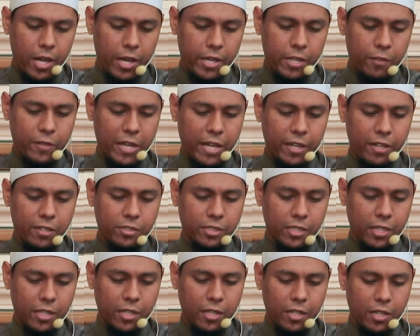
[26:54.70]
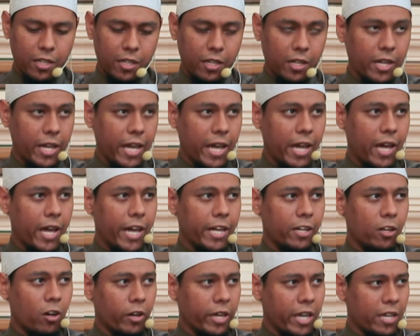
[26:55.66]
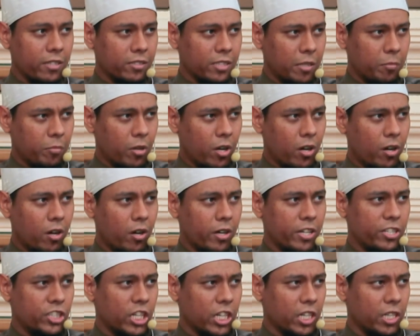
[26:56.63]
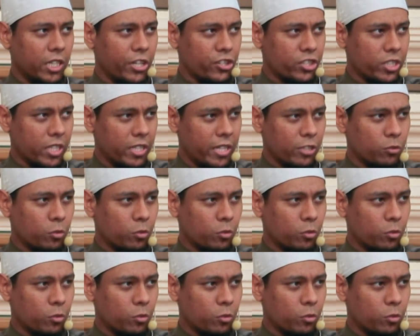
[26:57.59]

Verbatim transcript: If there is a, a, an orgasm or ejaculation,